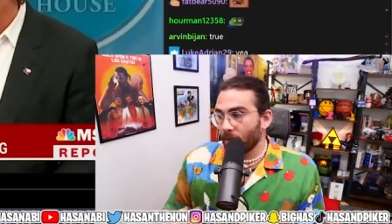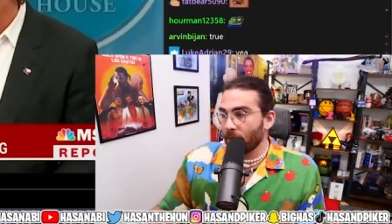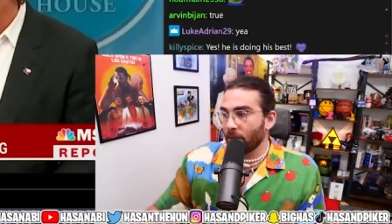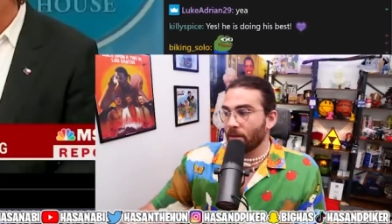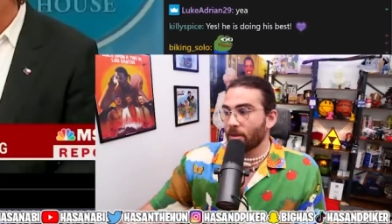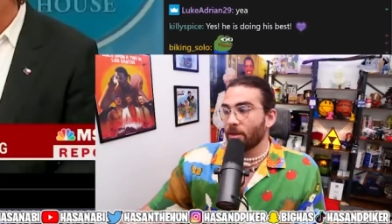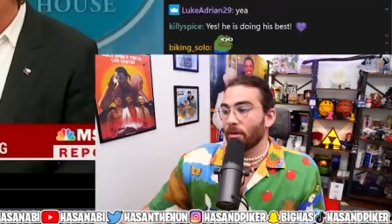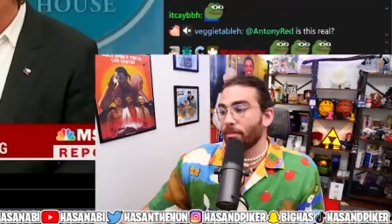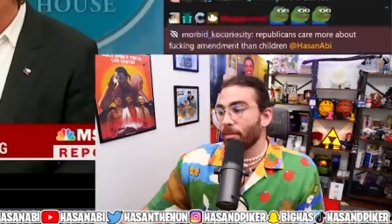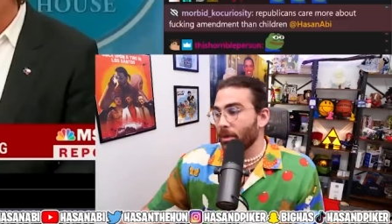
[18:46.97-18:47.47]
it
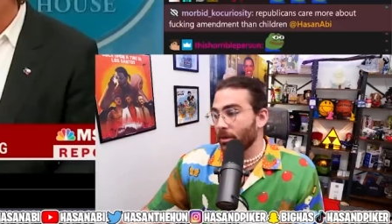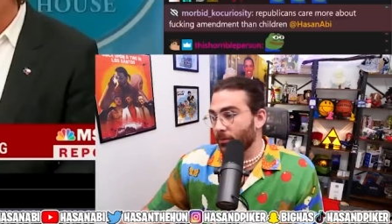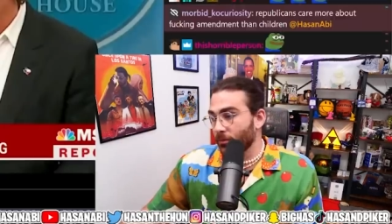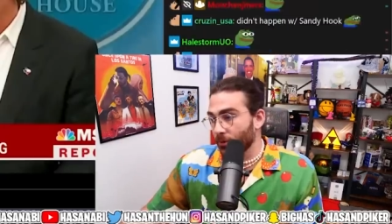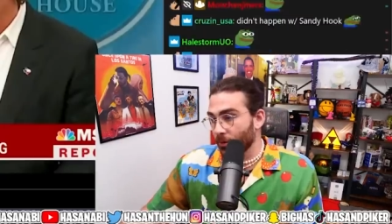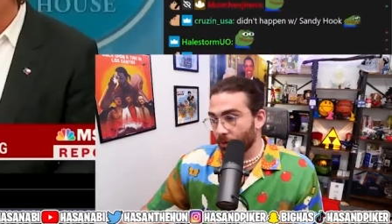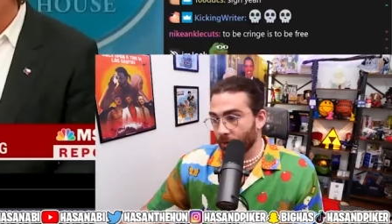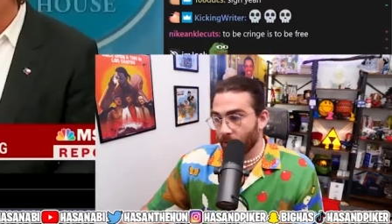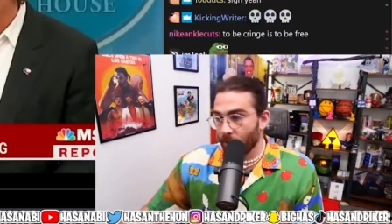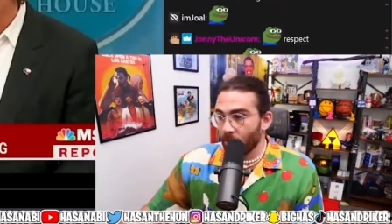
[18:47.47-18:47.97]
could be
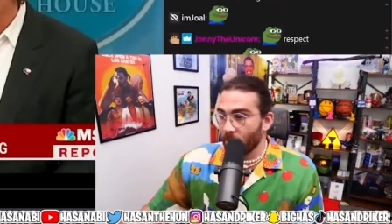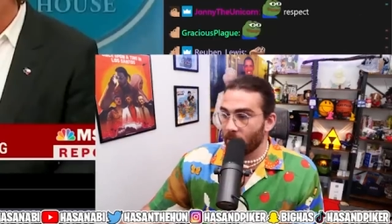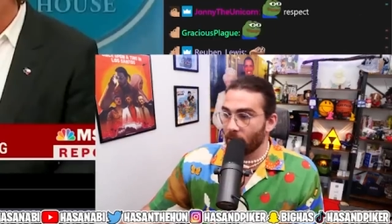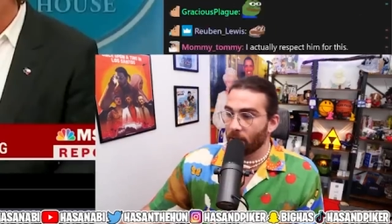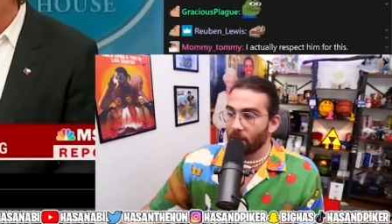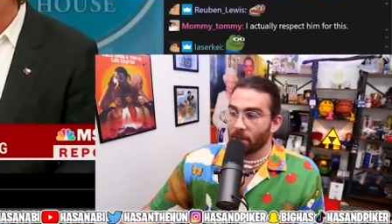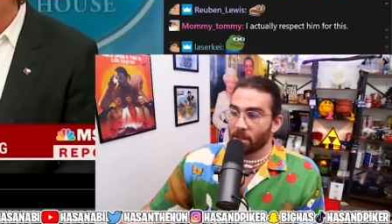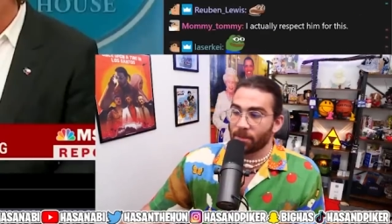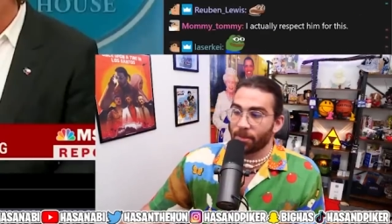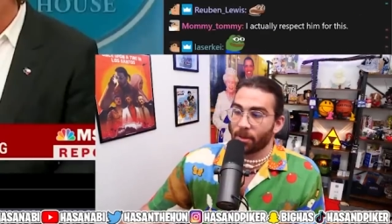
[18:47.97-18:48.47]
for
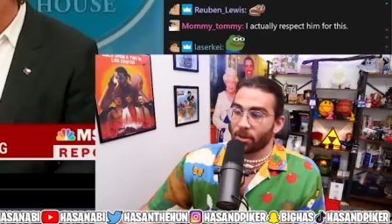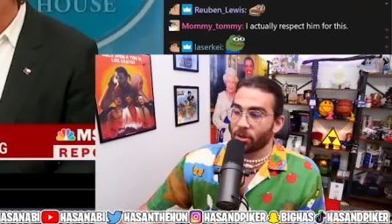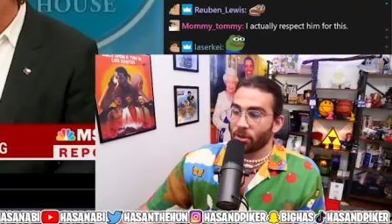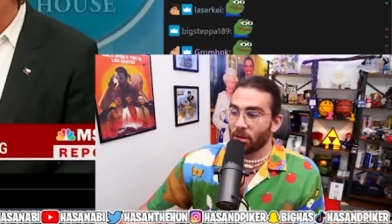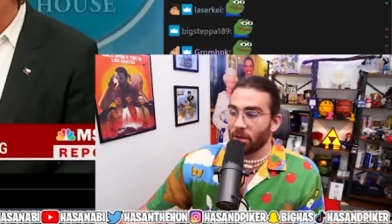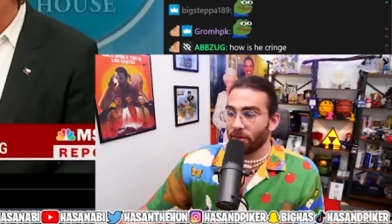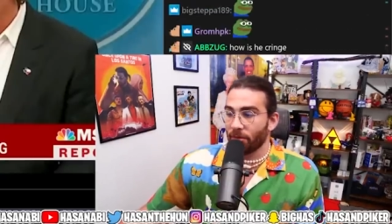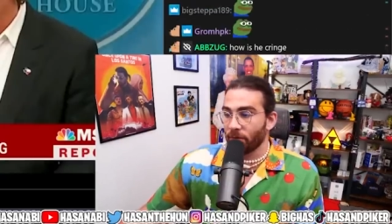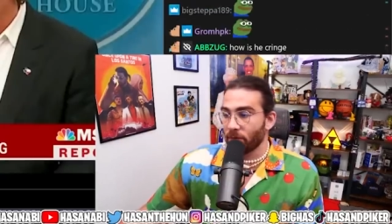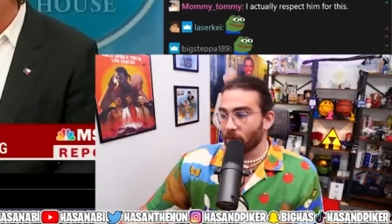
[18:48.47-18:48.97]
good,
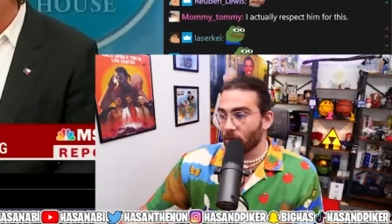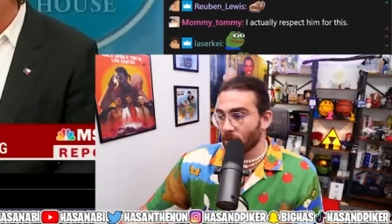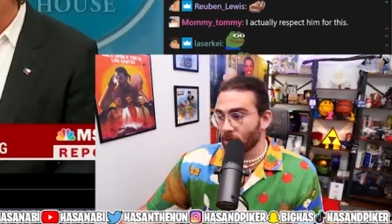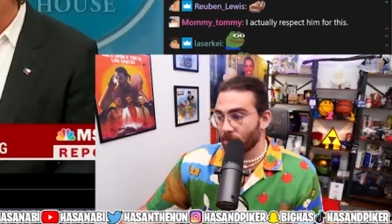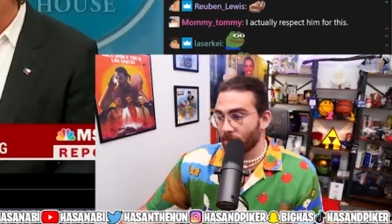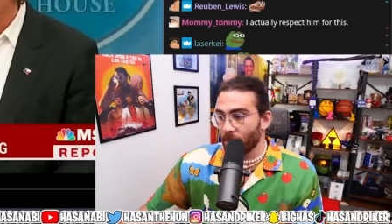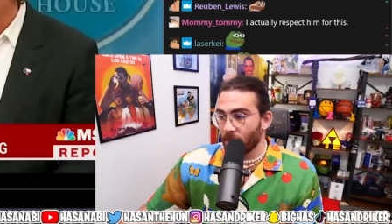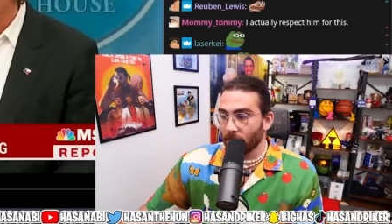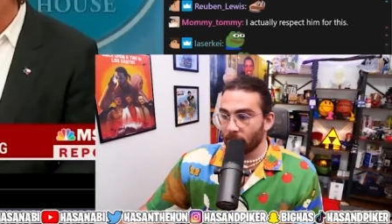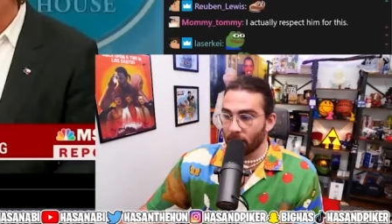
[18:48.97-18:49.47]
especially if he talks
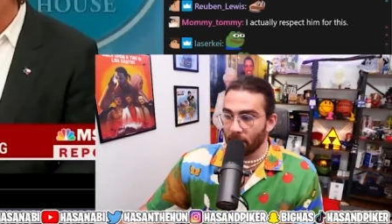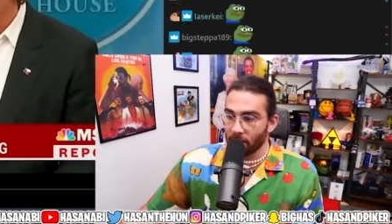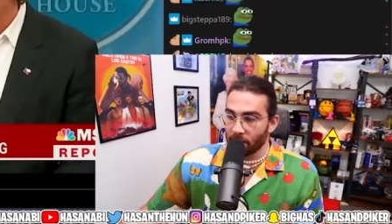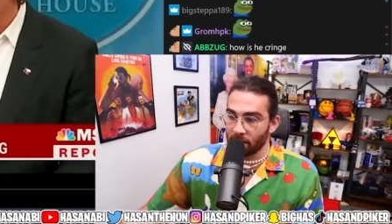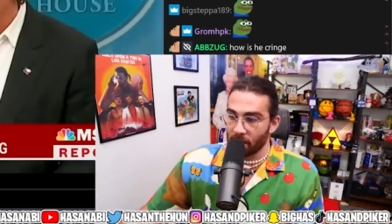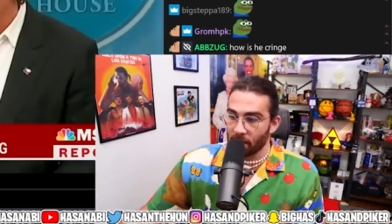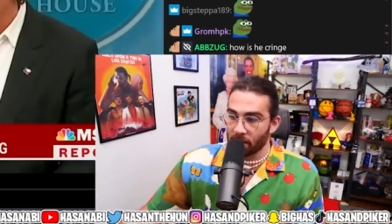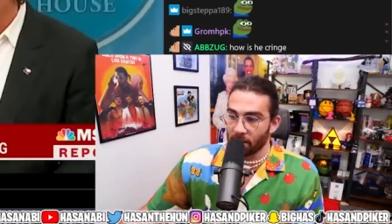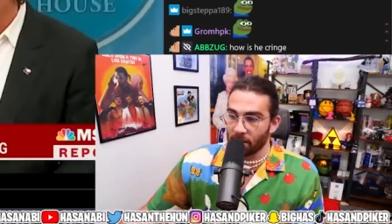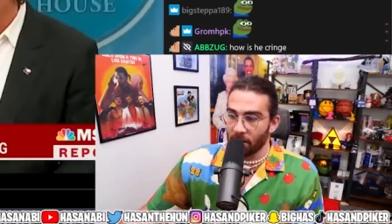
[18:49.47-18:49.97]
about the
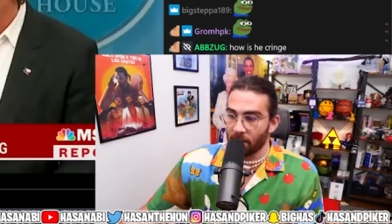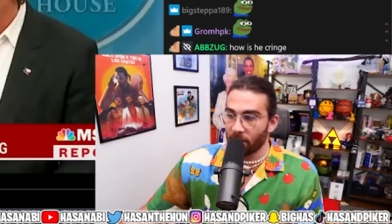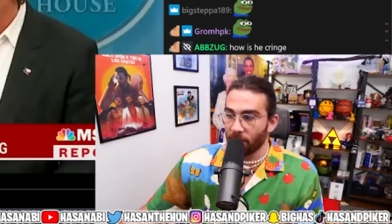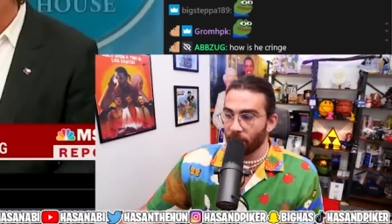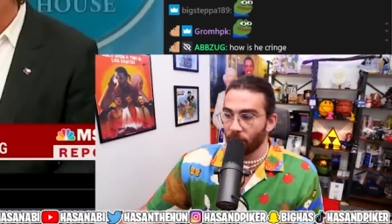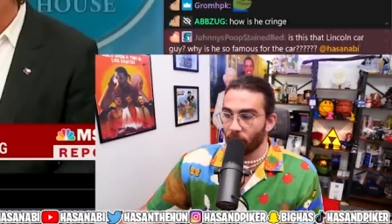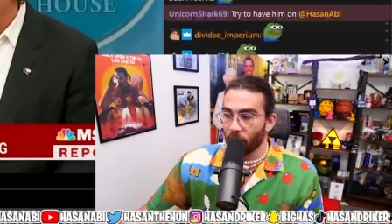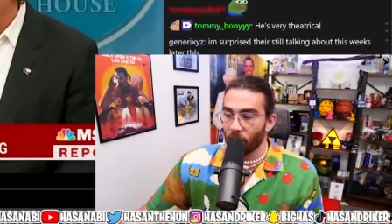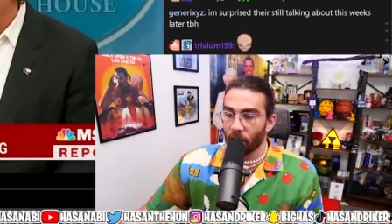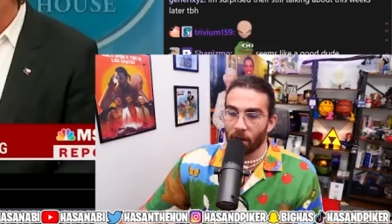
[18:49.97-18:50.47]
necessity
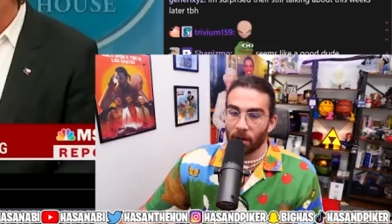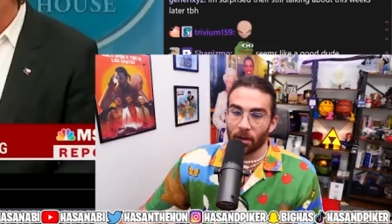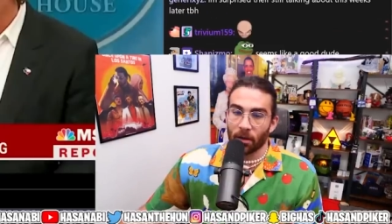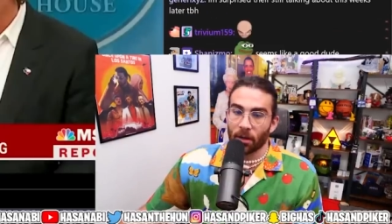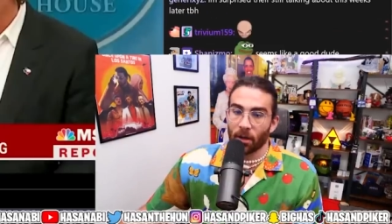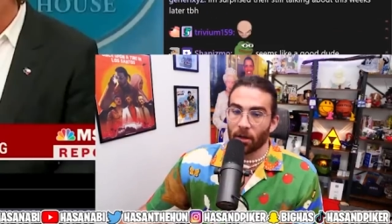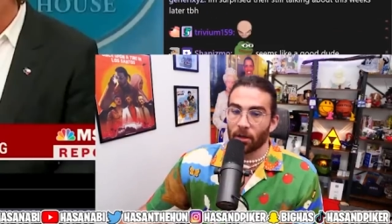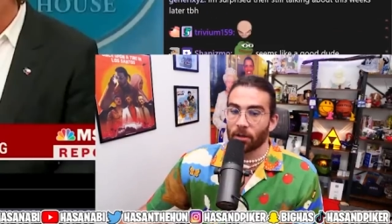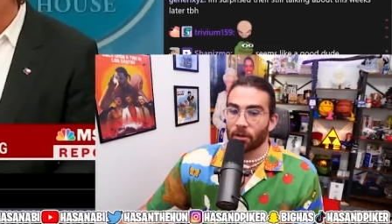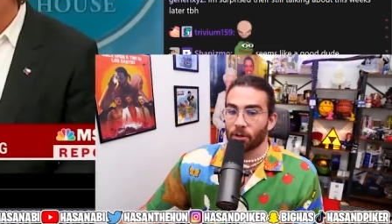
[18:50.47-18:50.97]
for
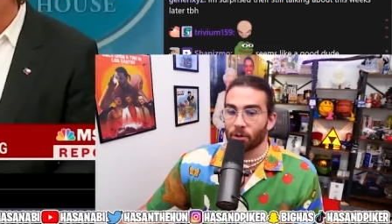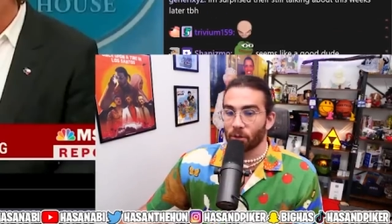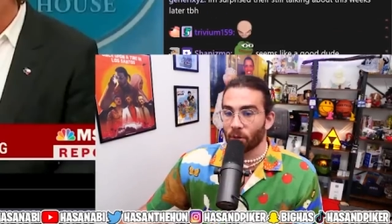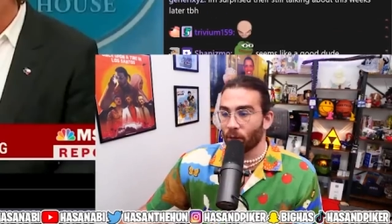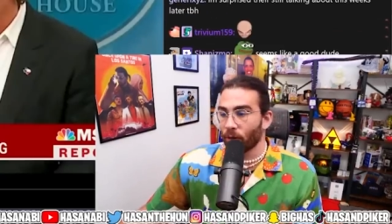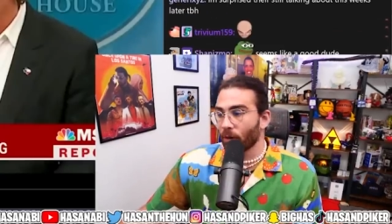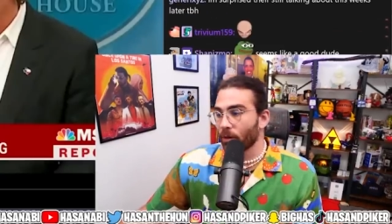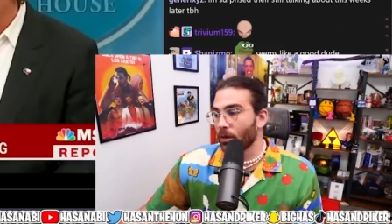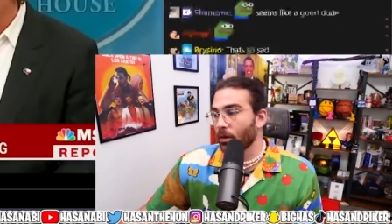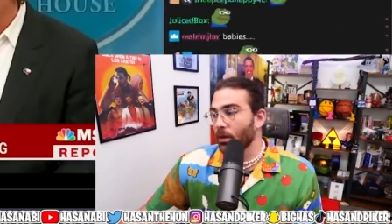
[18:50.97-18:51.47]
gun
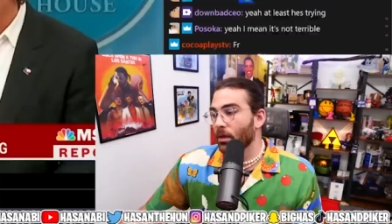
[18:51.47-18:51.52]
control.